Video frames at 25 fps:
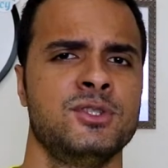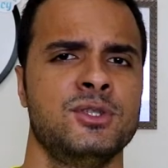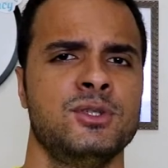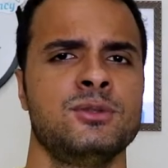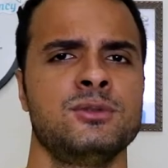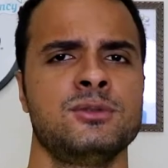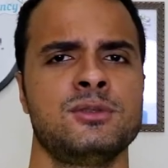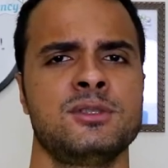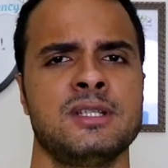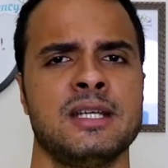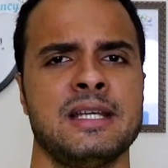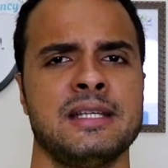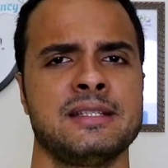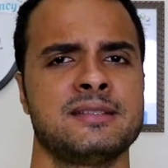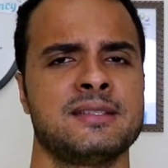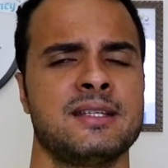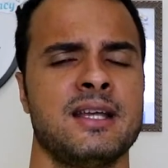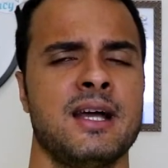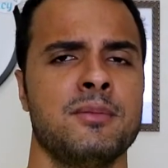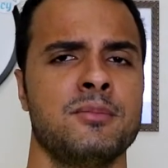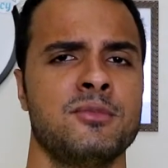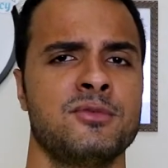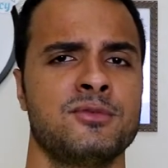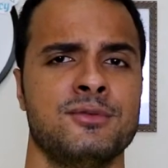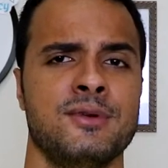use
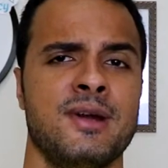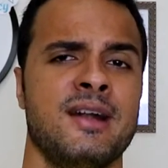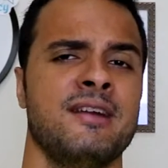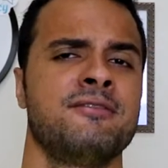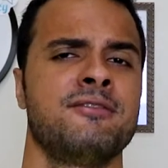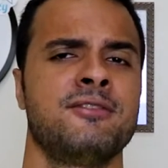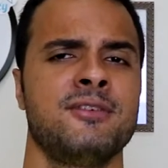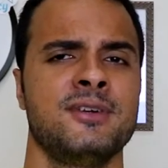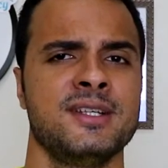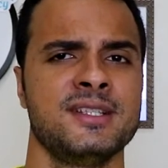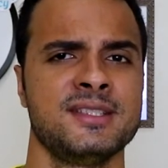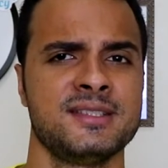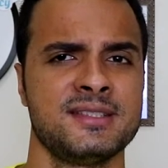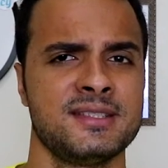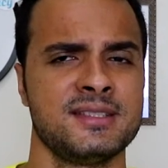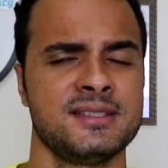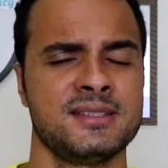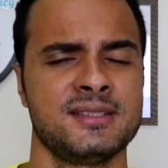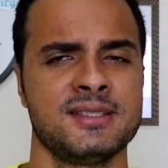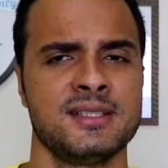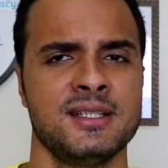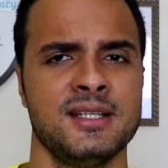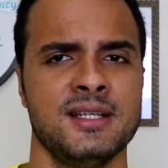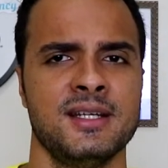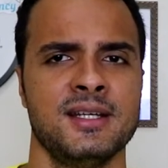some
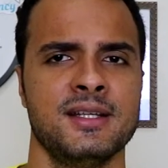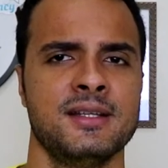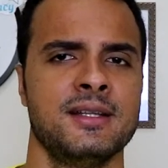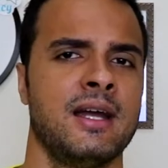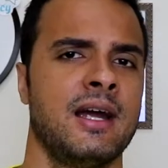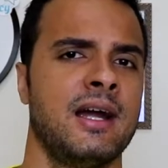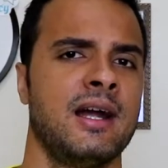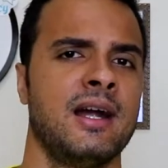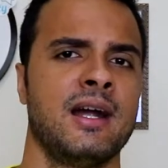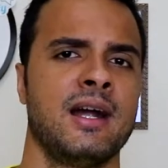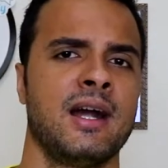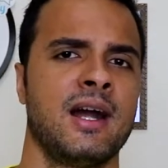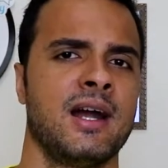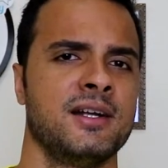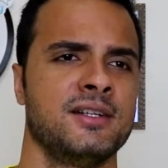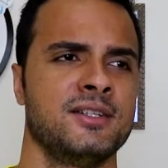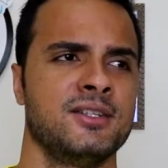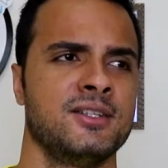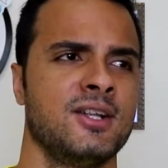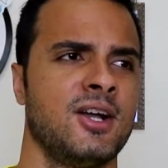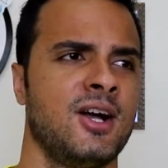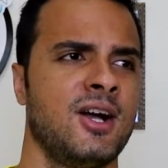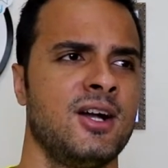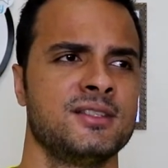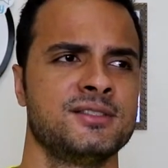references that are
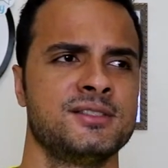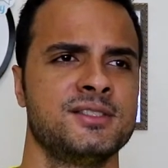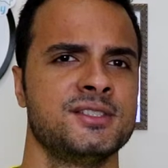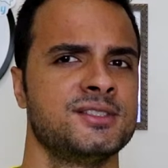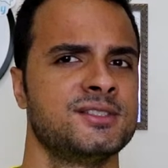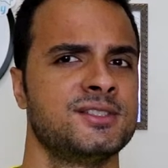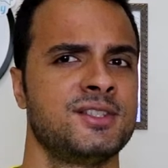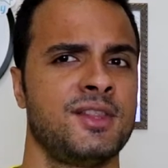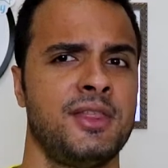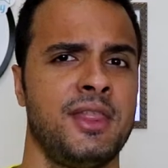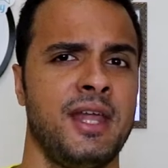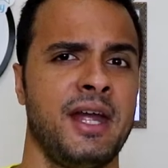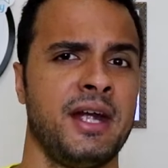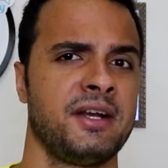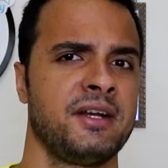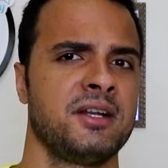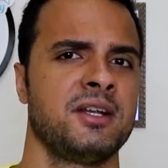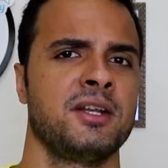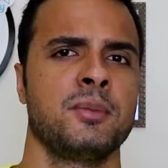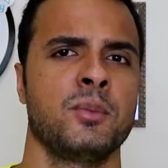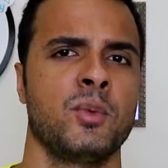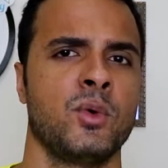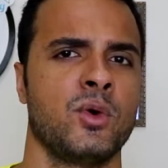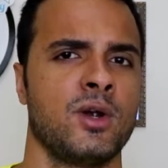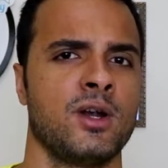not just there
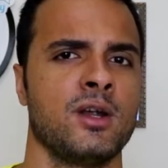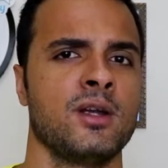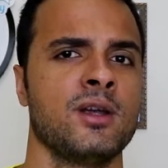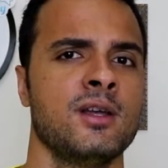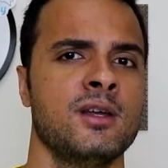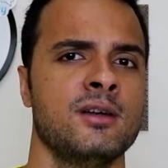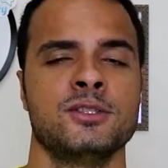anymore.